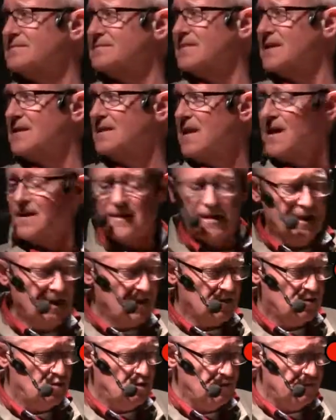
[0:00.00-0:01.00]
not to
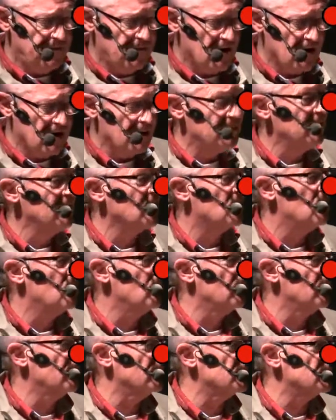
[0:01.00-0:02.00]
get too far up in the
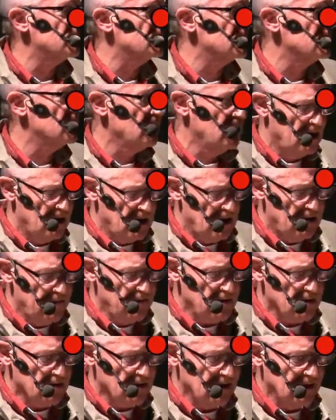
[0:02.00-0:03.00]
corners. If
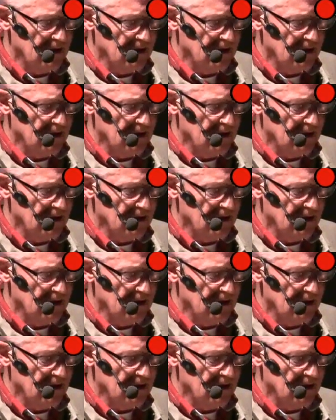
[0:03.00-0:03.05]
you can